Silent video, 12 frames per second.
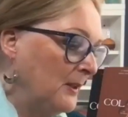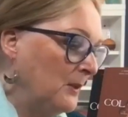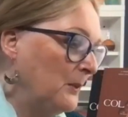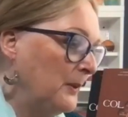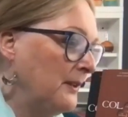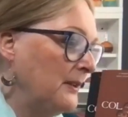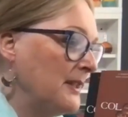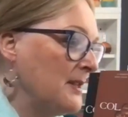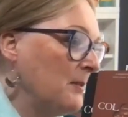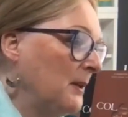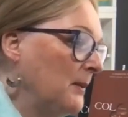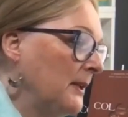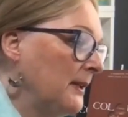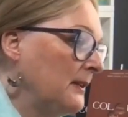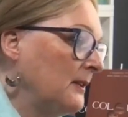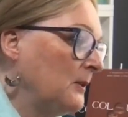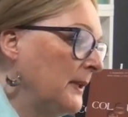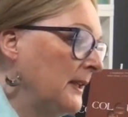Where is my
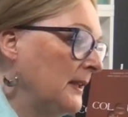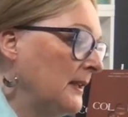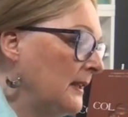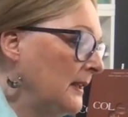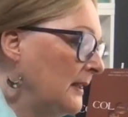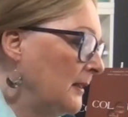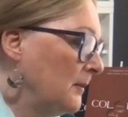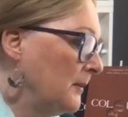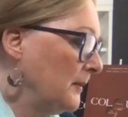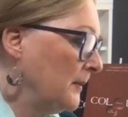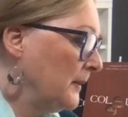Michael when I need him?